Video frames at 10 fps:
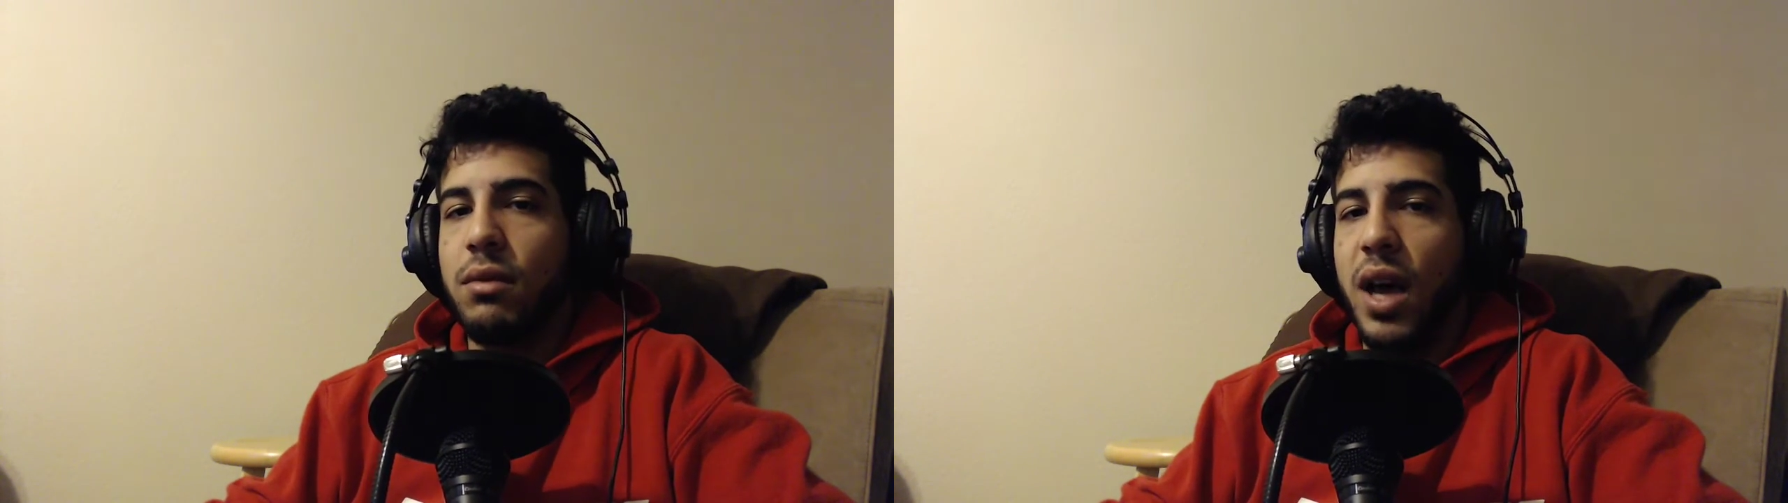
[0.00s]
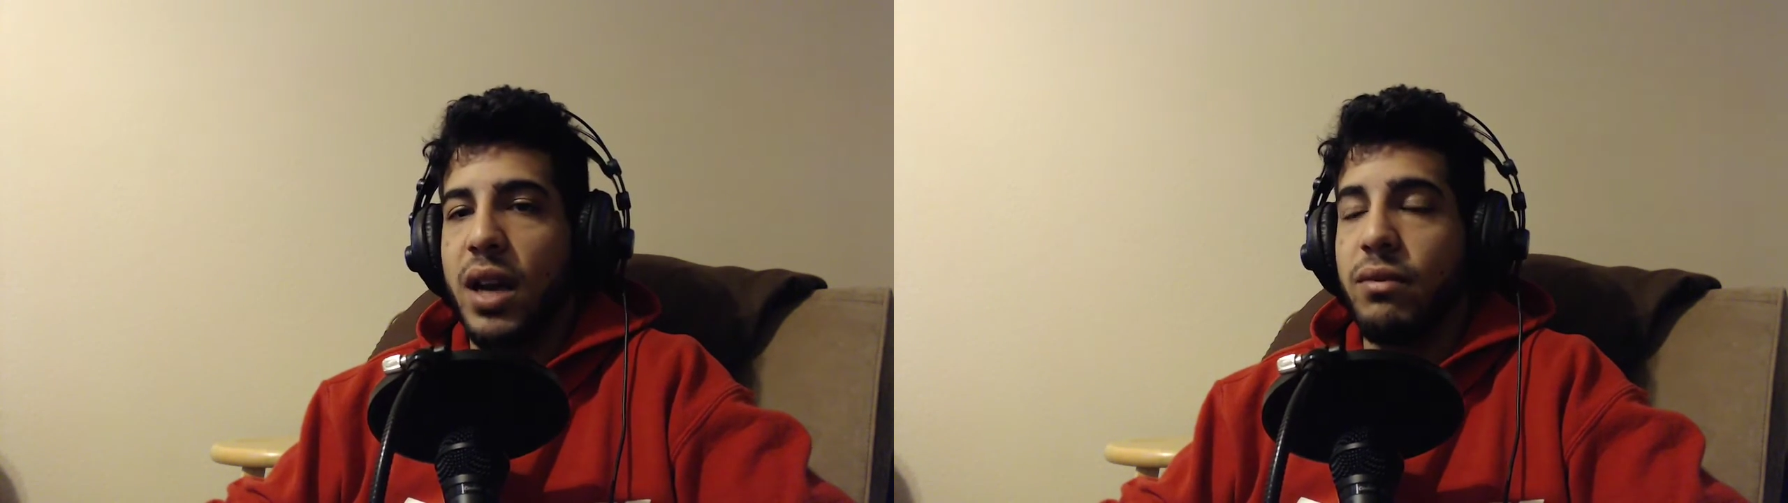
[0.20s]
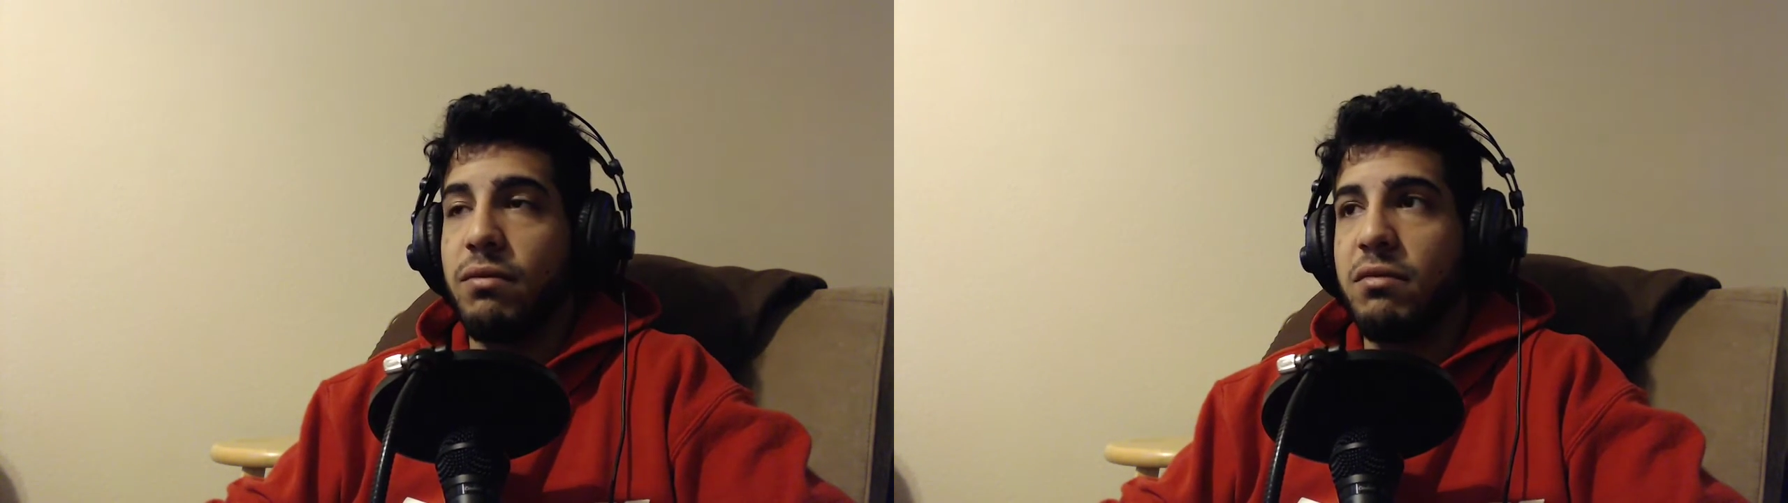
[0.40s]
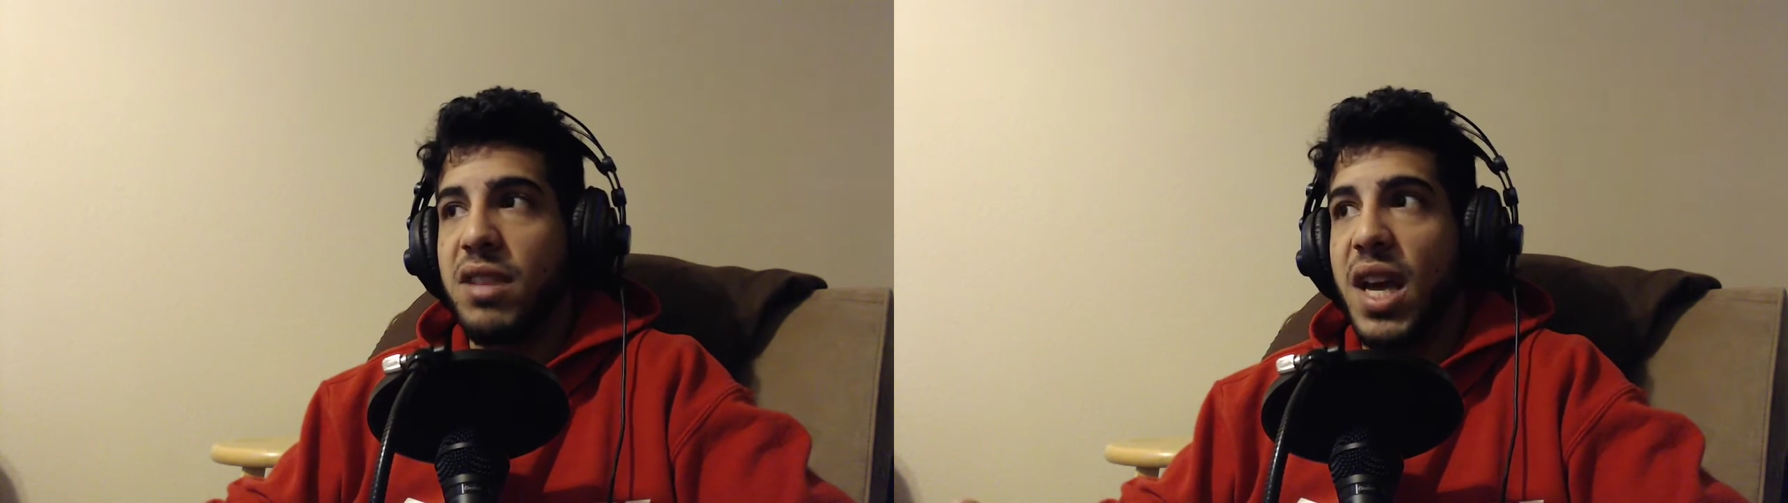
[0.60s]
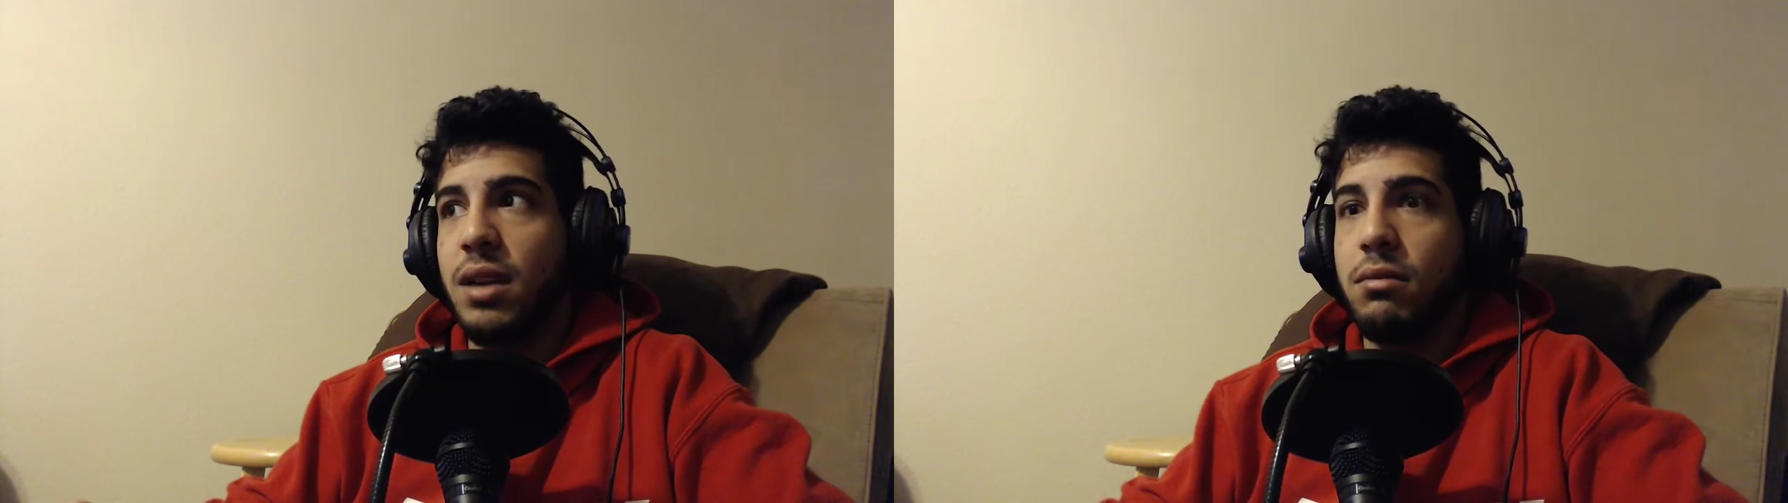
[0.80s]
out of
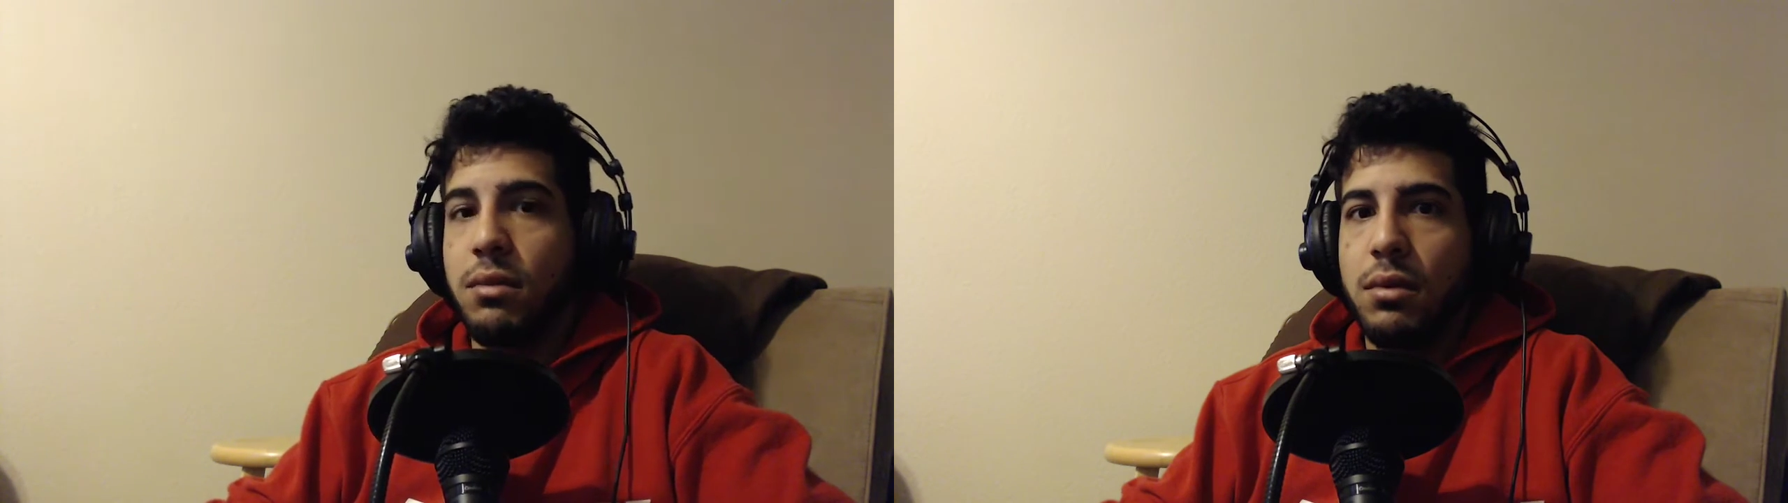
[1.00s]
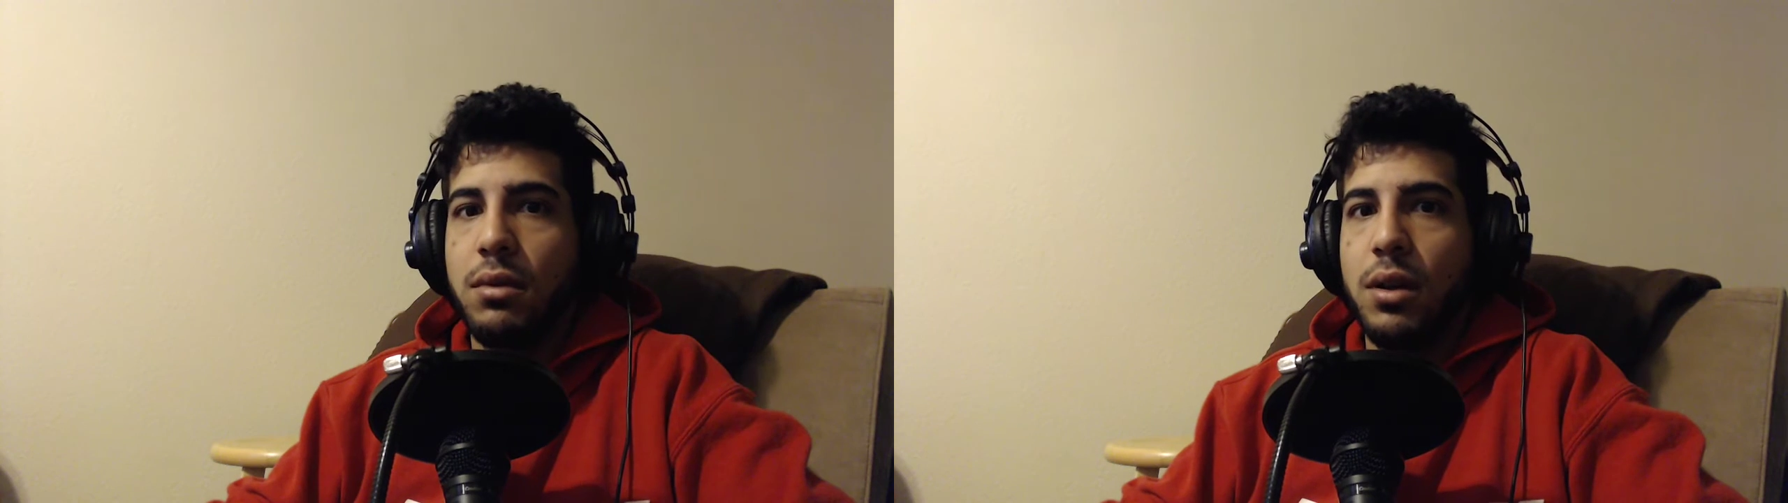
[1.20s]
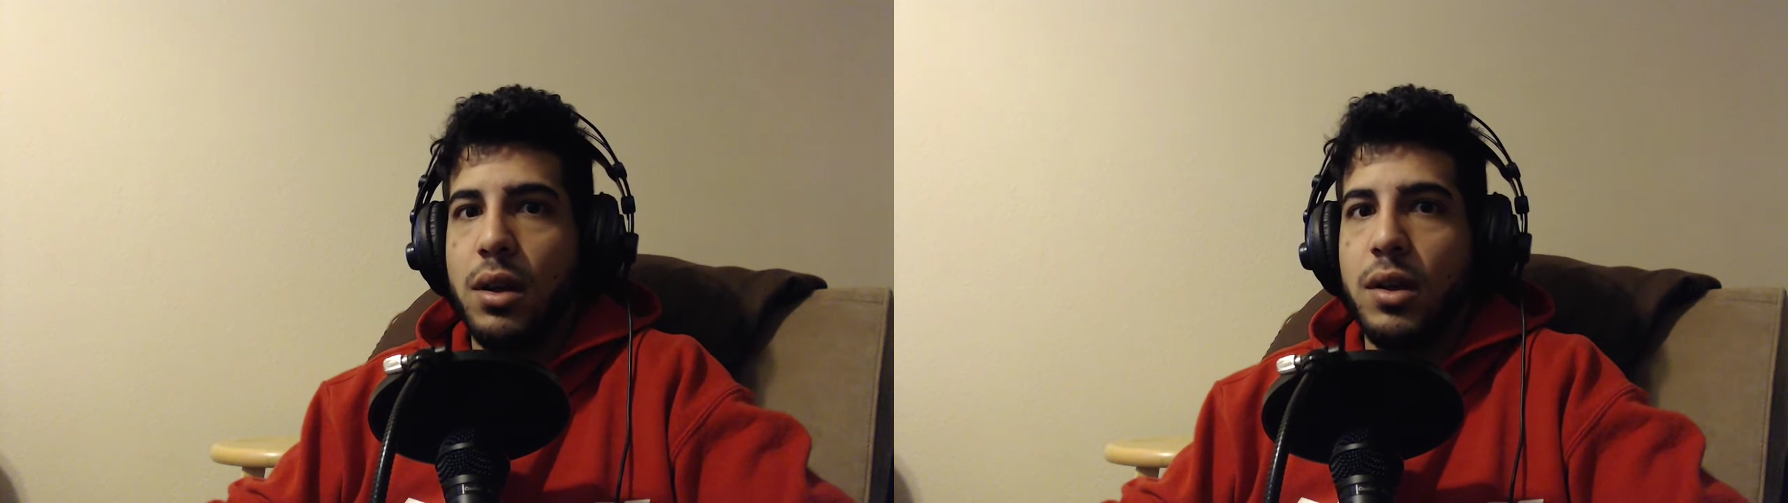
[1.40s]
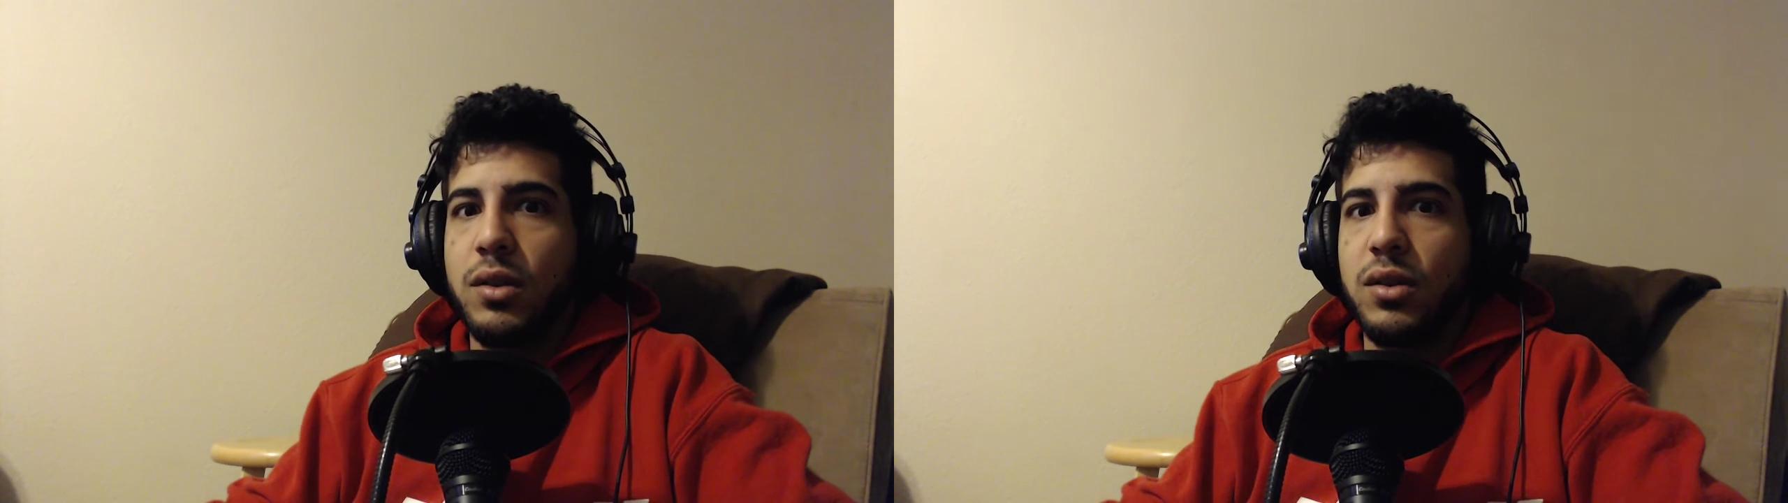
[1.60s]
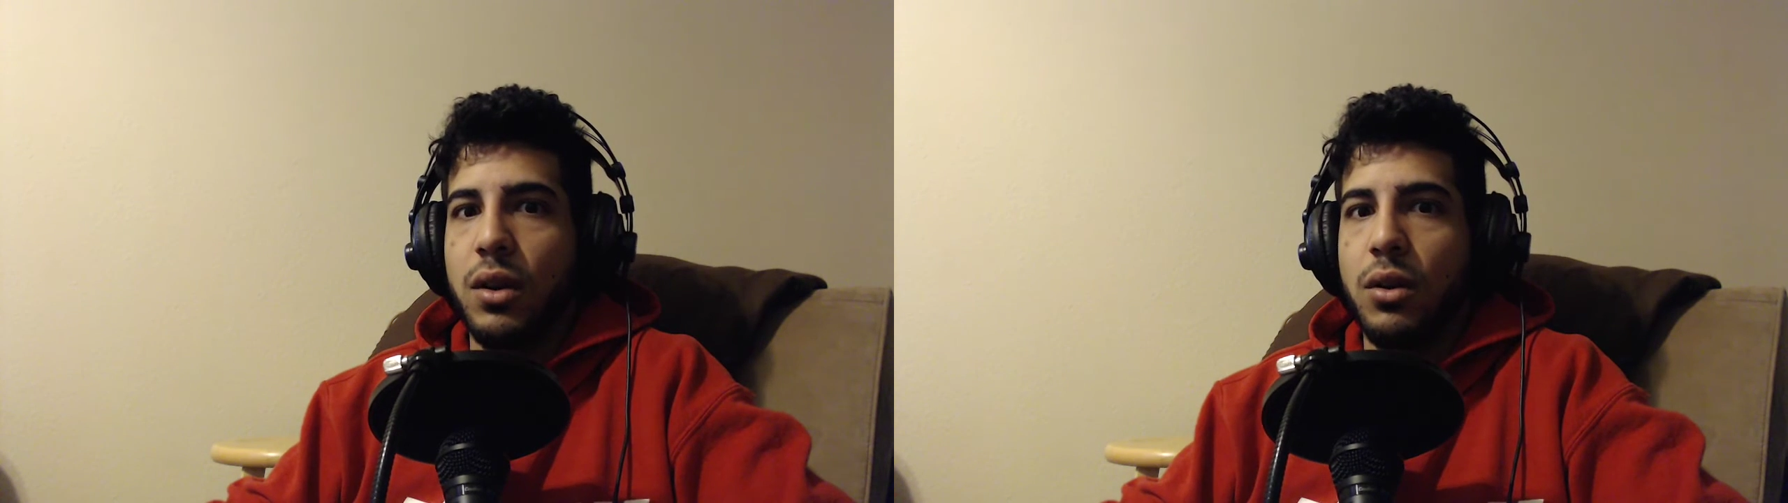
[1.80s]
10.
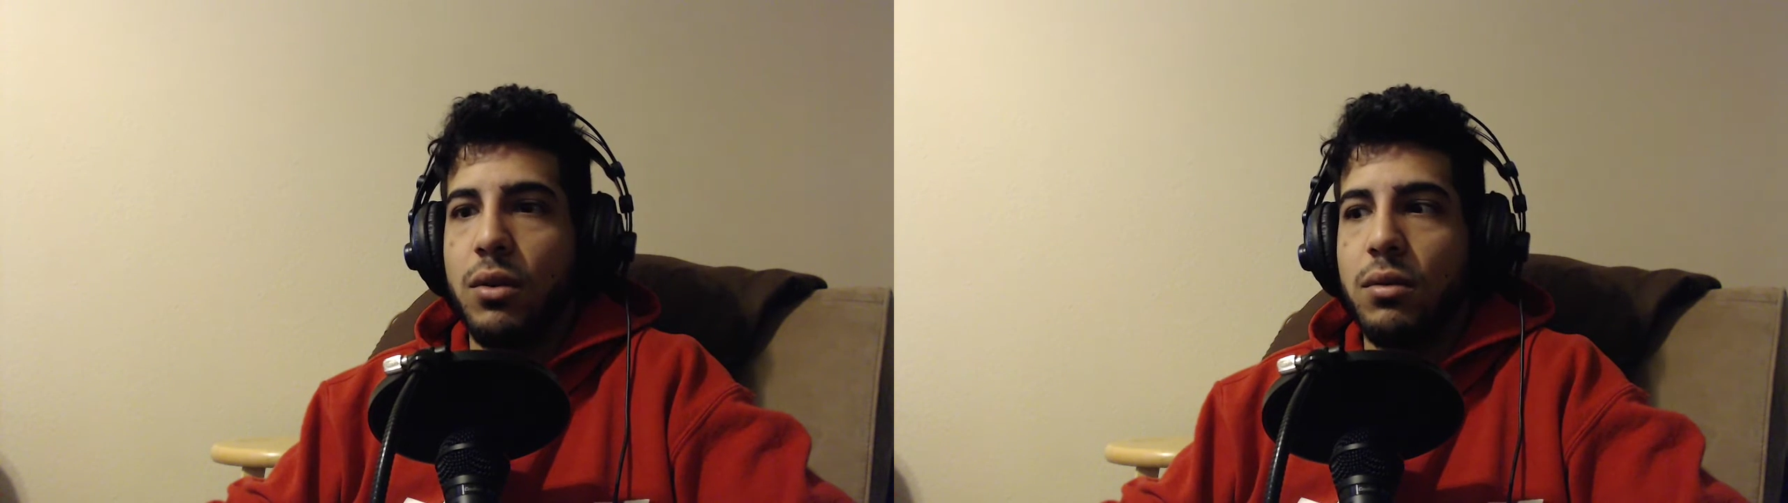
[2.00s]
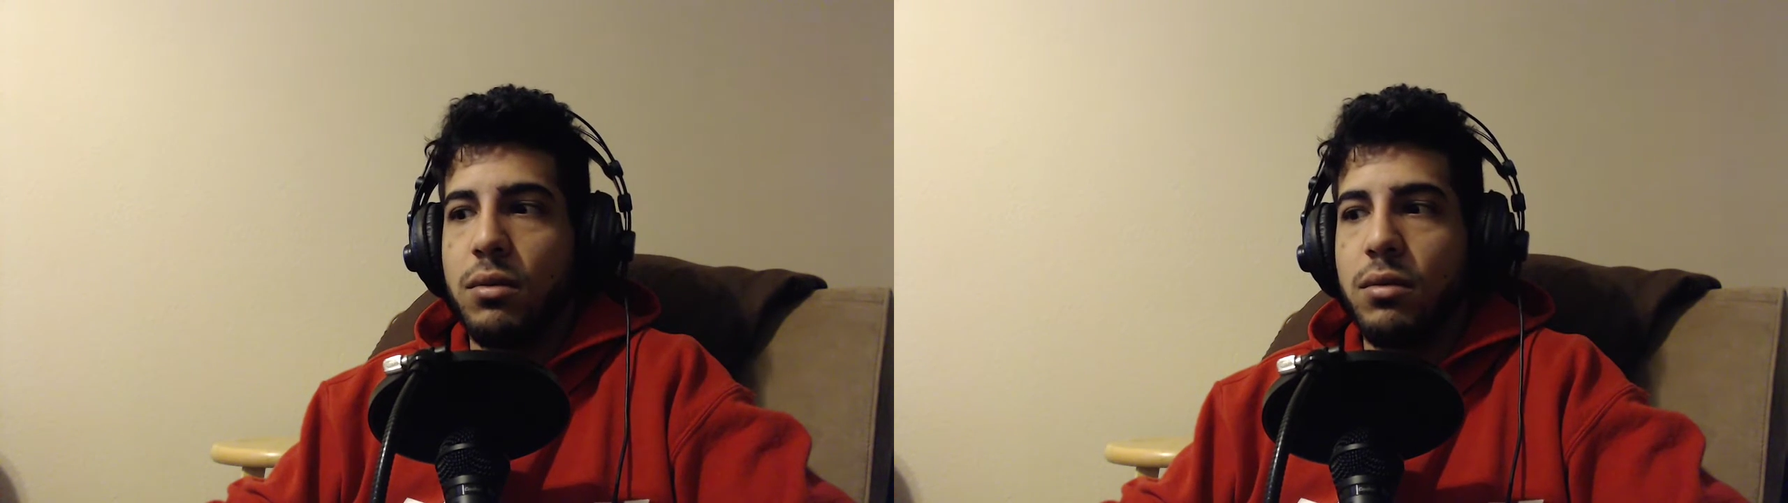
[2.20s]
So,